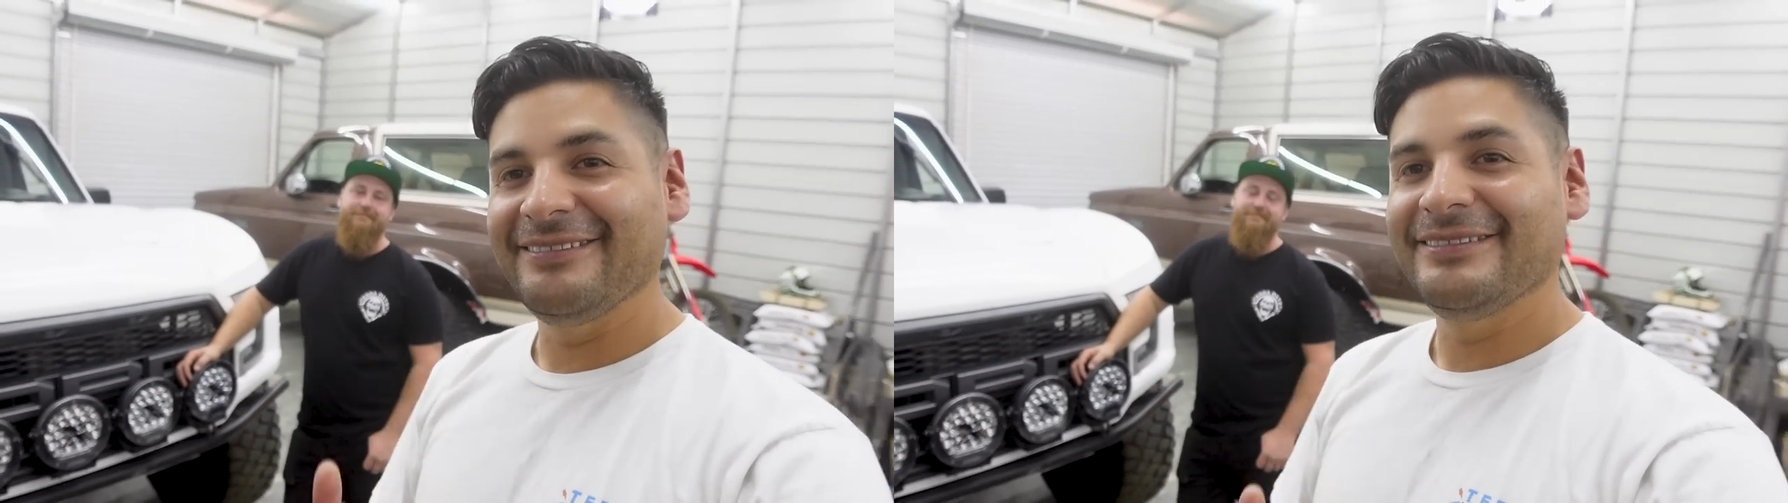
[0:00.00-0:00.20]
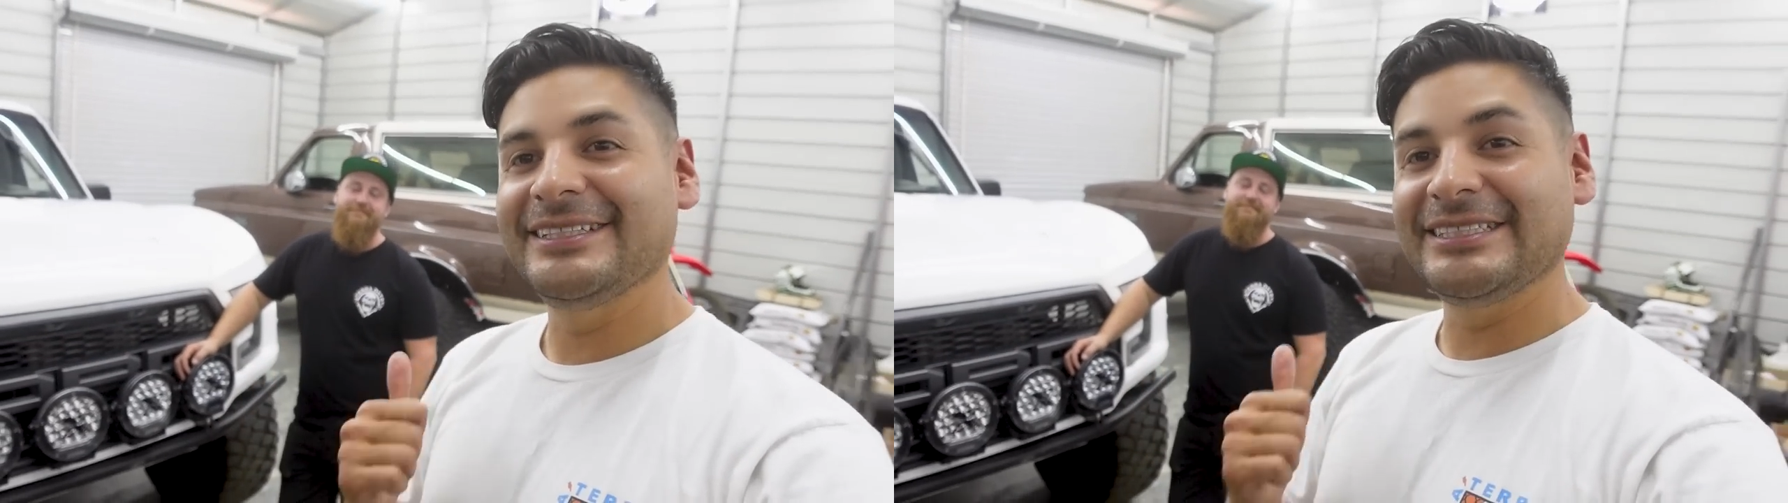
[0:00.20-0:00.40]

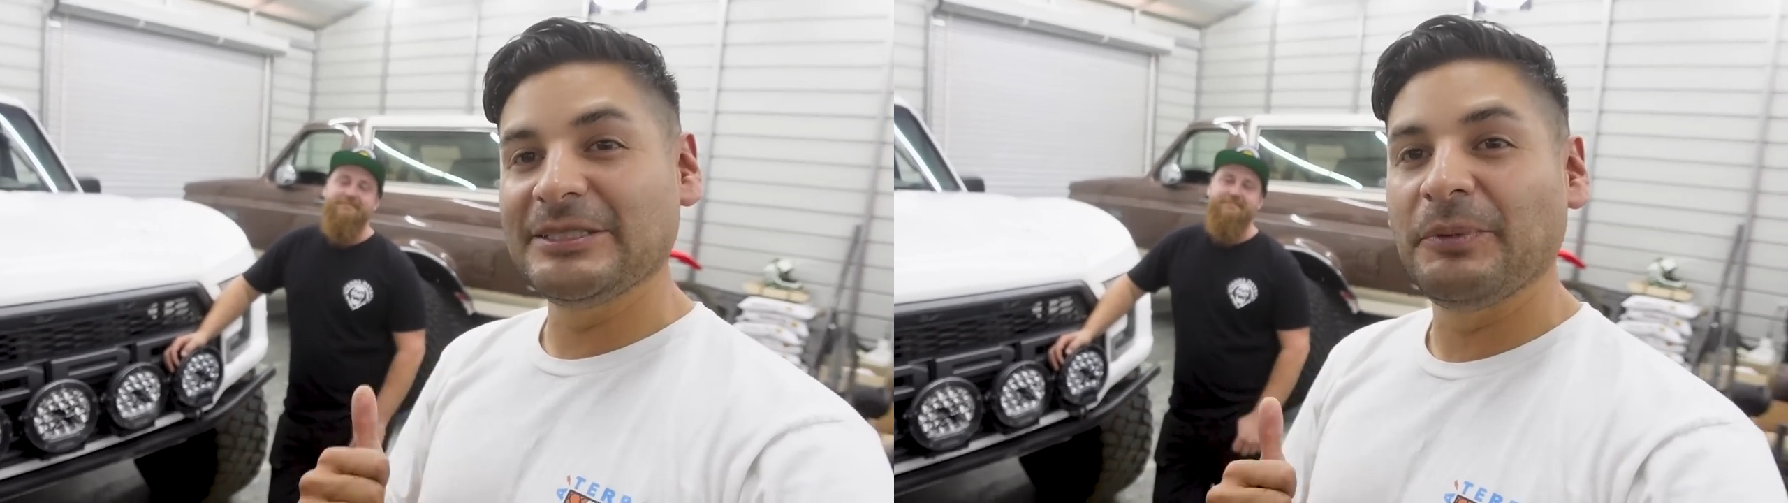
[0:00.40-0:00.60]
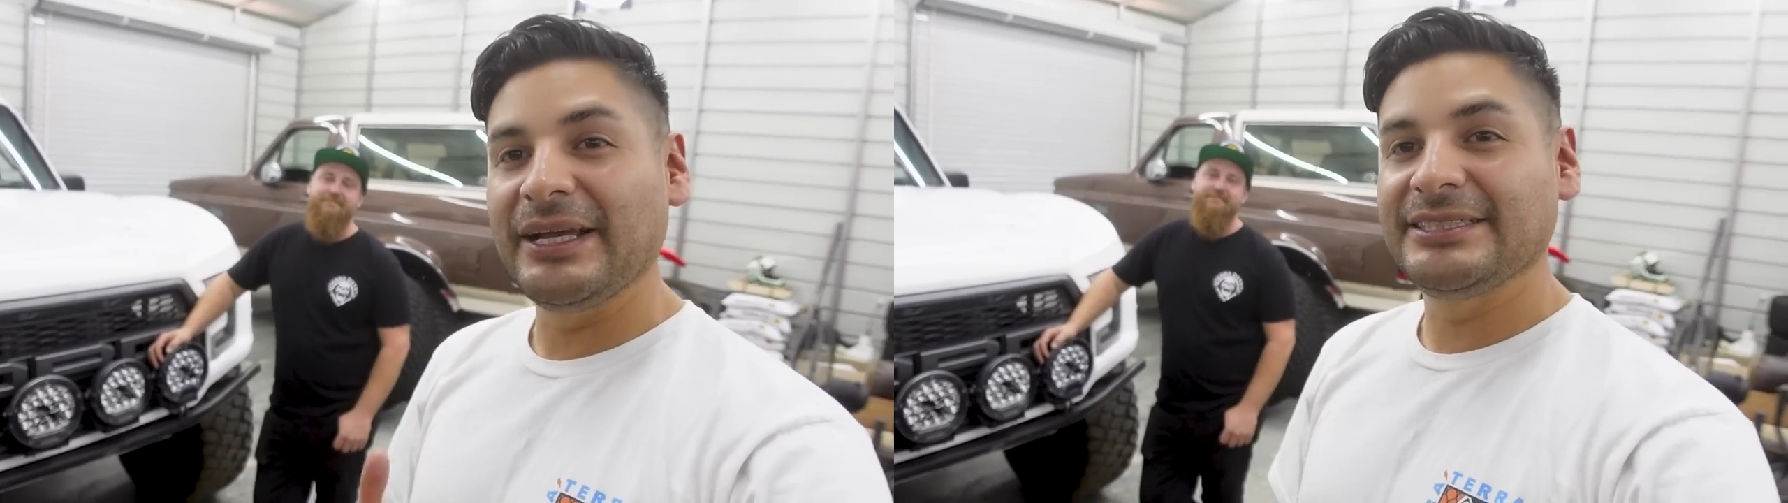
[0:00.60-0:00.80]
this is the
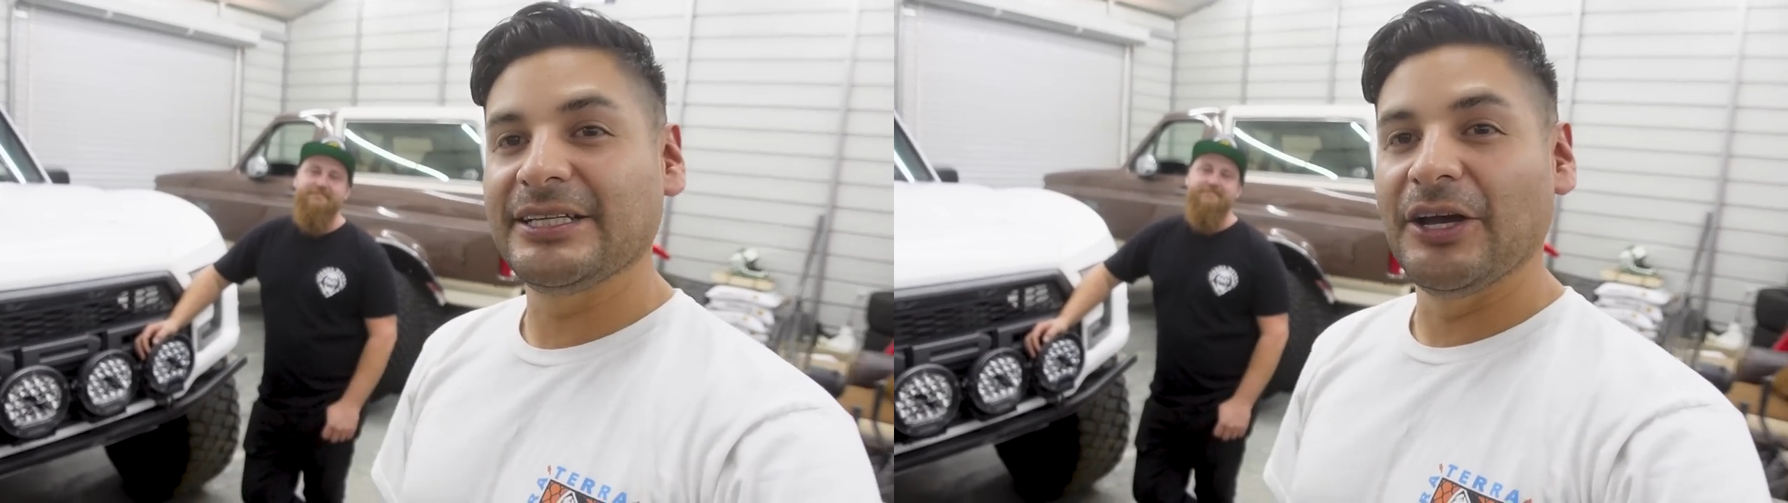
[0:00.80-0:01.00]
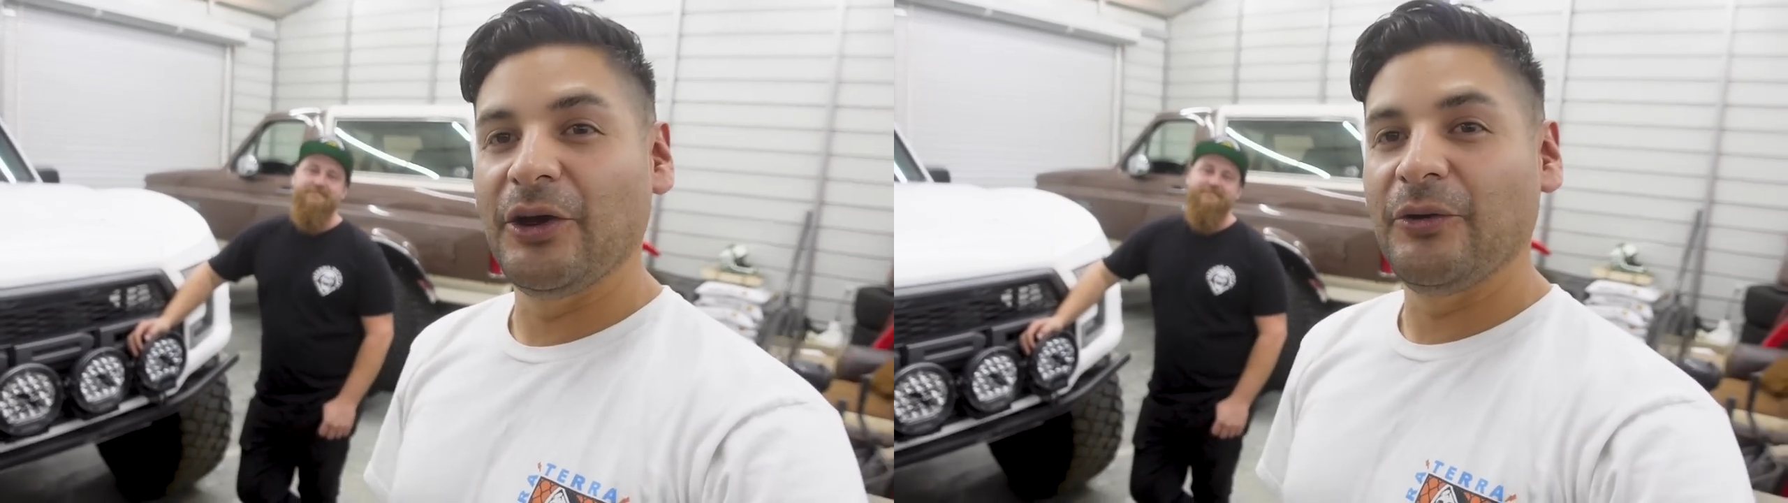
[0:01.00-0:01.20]
place to
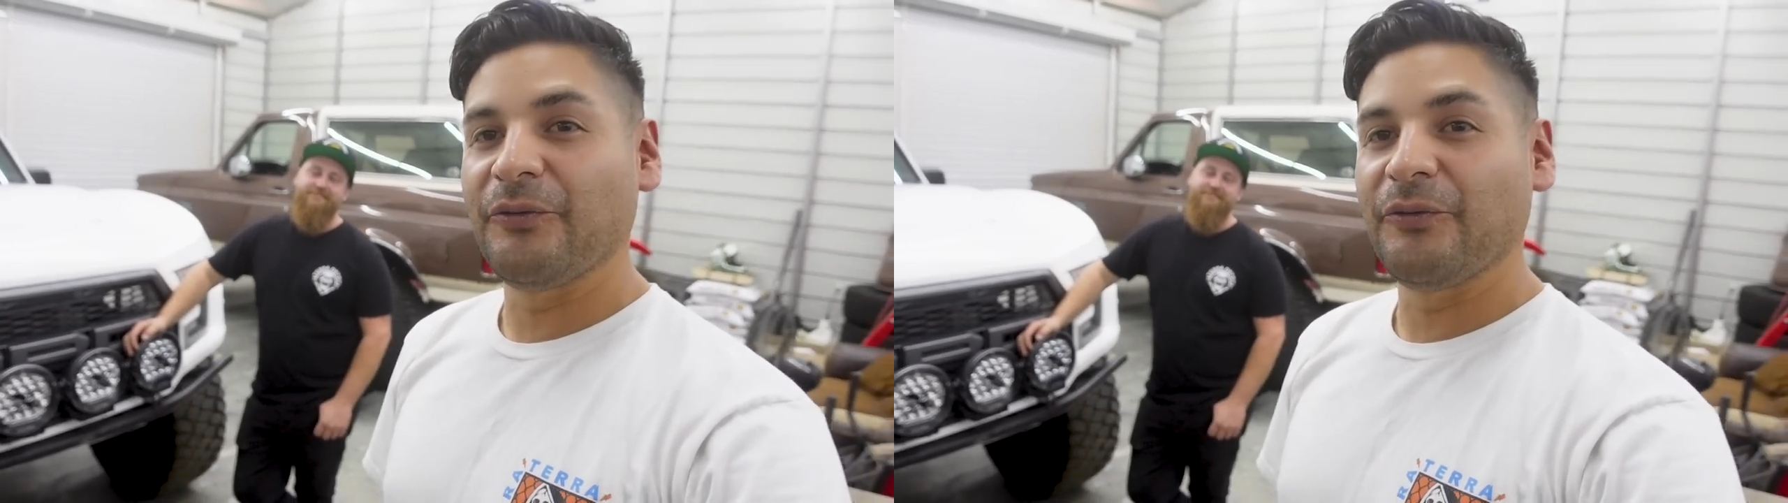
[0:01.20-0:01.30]
go